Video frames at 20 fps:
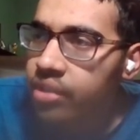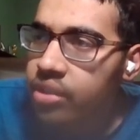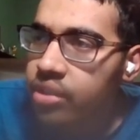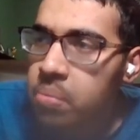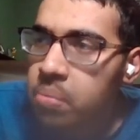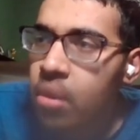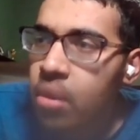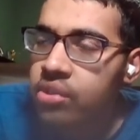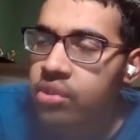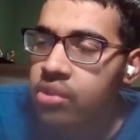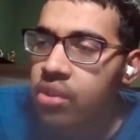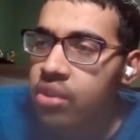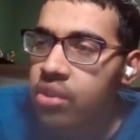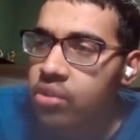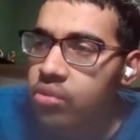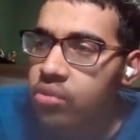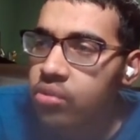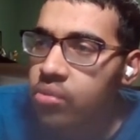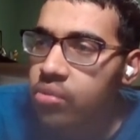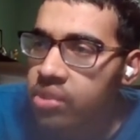PAOK's going to
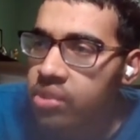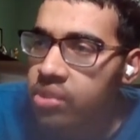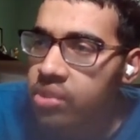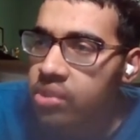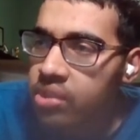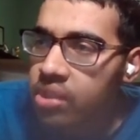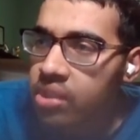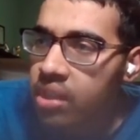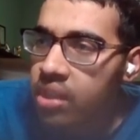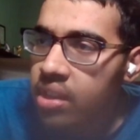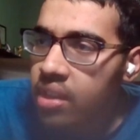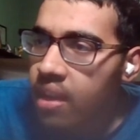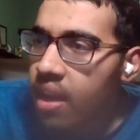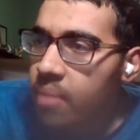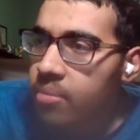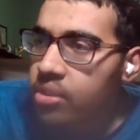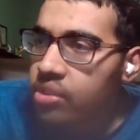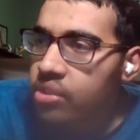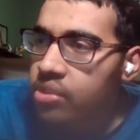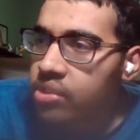do this, and I'm
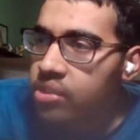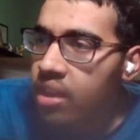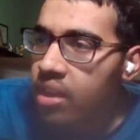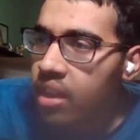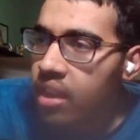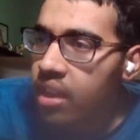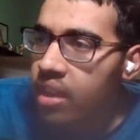going to say,